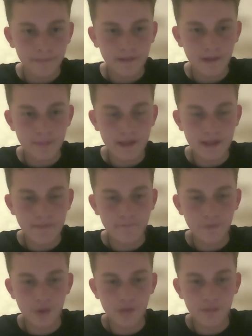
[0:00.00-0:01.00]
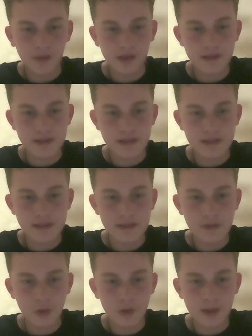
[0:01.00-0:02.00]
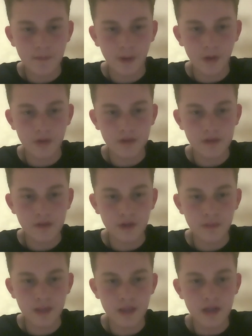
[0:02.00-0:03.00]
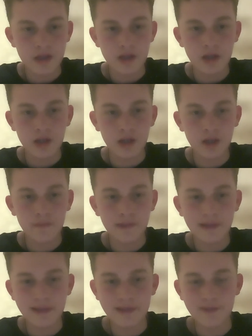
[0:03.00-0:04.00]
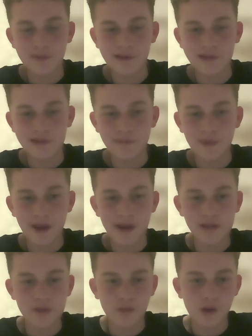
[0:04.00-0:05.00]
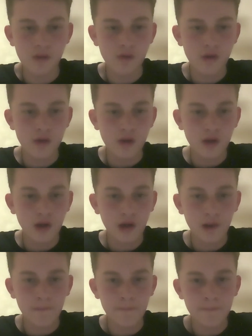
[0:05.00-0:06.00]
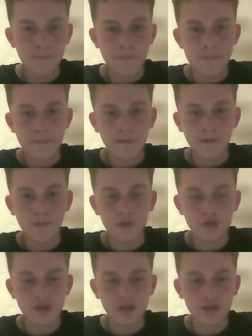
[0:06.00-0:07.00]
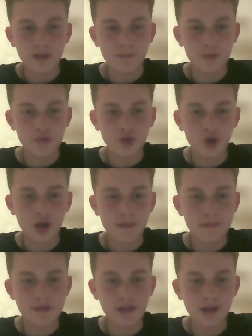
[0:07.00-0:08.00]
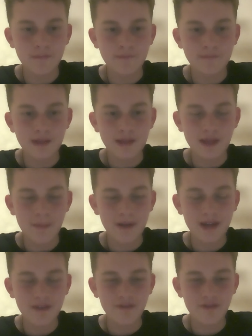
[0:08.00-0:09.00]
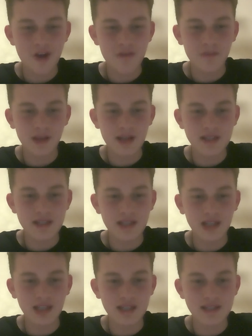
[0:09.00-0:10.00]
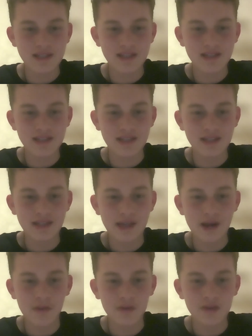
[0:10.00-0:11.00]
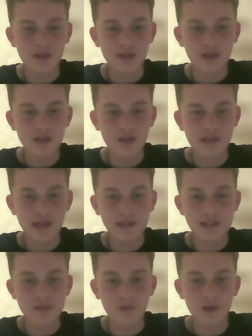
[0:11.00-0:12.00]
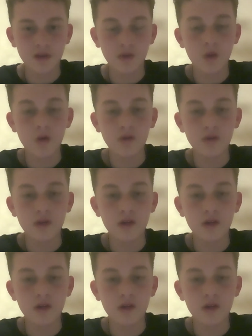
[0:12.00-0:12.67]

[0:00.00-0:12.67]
Coming in at 4th place is Soggy Bog Scooby. This one isn't bad as well. I've watched that a couple times. Coming in at 3rd place is Alaskan King Coward. You get this one a lot.